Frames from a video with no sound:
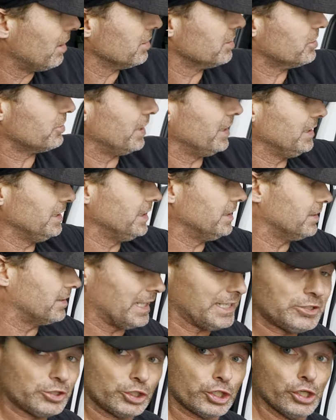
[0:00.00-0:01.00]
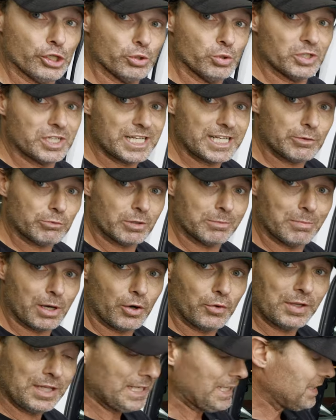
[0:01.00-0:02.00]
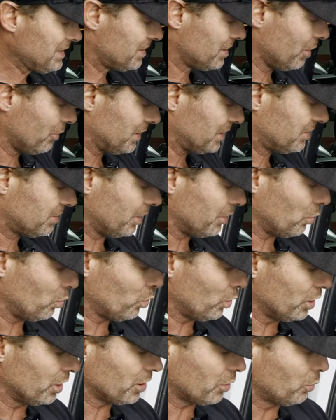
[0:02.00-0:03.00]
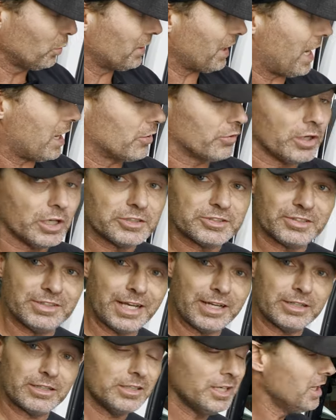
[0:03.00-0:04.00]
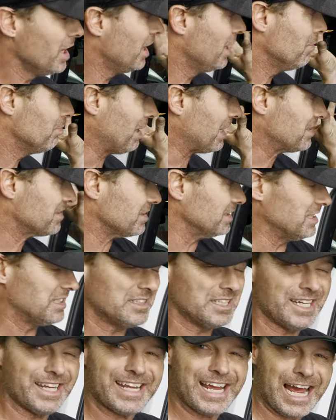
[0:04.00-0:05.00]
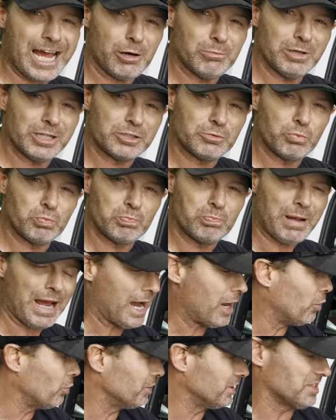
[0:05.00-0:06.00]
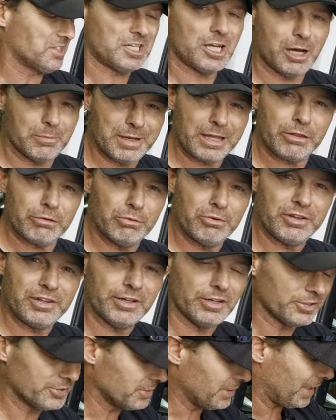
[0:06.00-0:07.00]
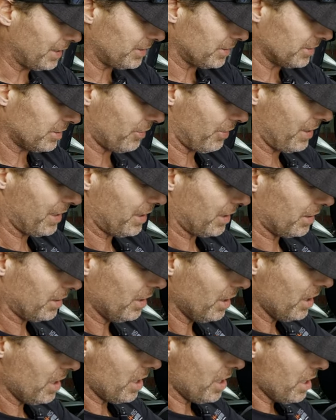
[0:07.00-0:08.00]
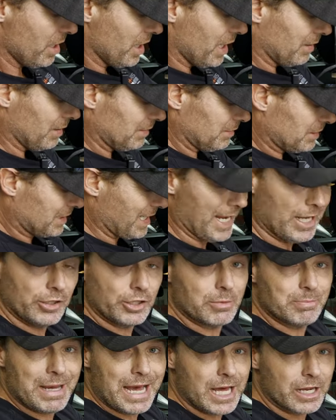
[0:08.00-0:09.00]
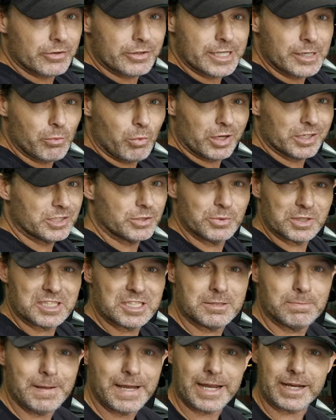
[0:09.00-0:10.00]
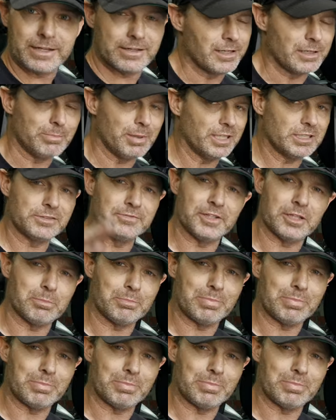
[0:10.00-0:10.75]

Australia. They tuned it remotely, so it's going to work with our alternator, basically seeing how much power is coming through the alternator so they can tell the battery what to expect, and a bunch of other